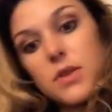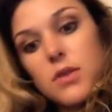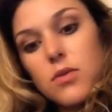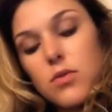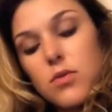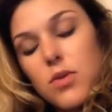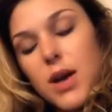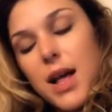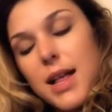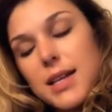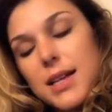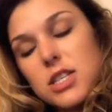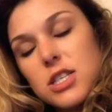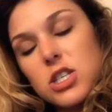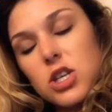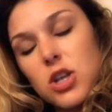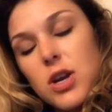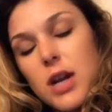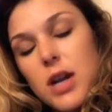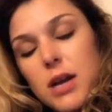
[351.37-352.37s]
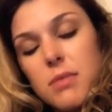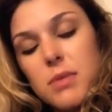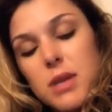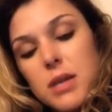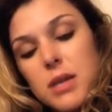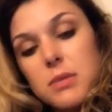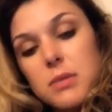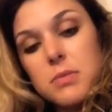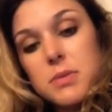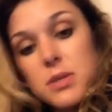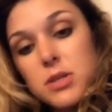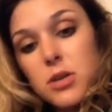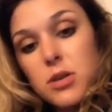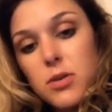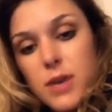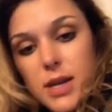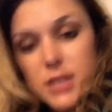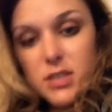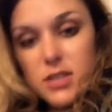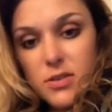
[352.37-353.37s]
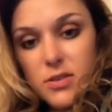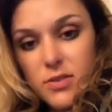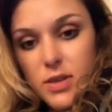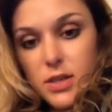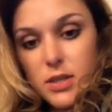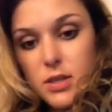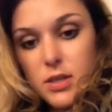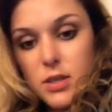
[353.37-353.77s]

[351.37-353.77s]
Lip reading: while Instagram keeps the rest of it.